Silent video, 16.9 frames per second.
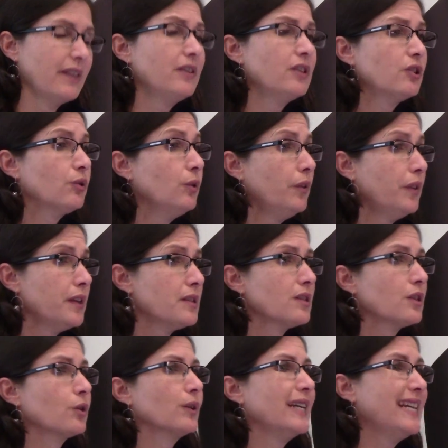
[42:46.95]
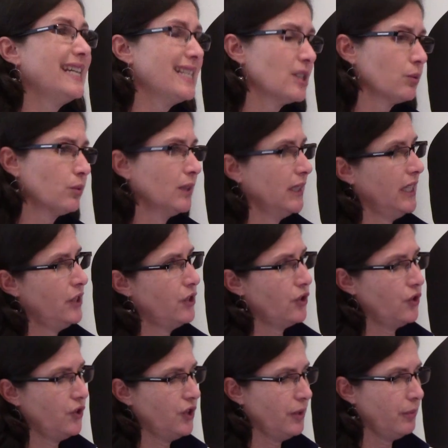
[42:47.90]
And the truth is, there is a
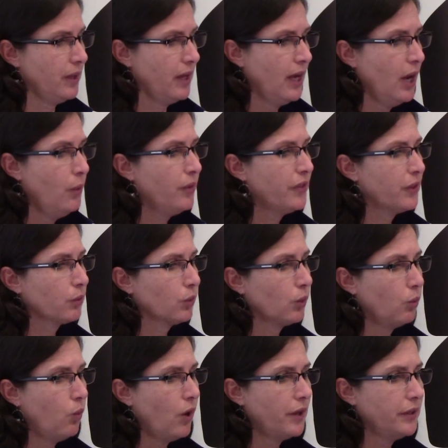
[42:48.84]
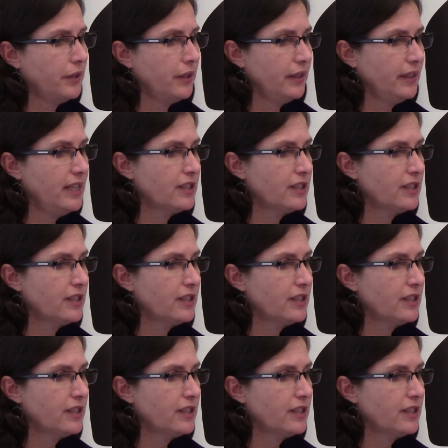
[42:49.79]
relationship with the Rwandan.